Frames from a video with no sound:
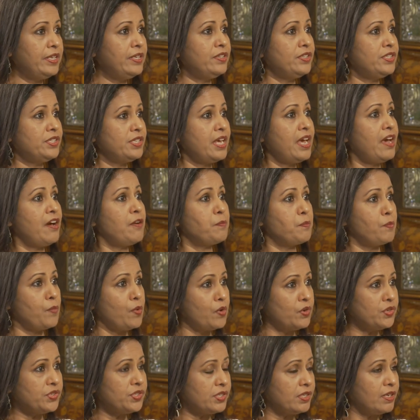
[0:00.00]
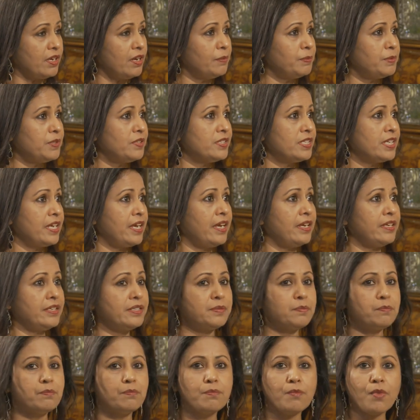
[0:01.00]
We need to have most up-to-date,
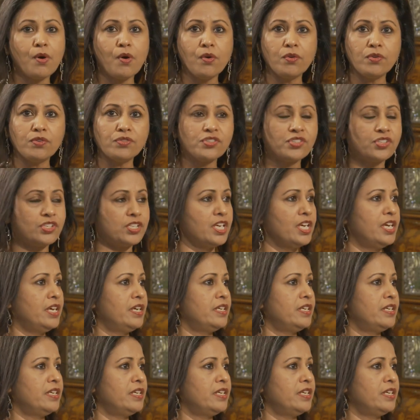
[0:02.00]
most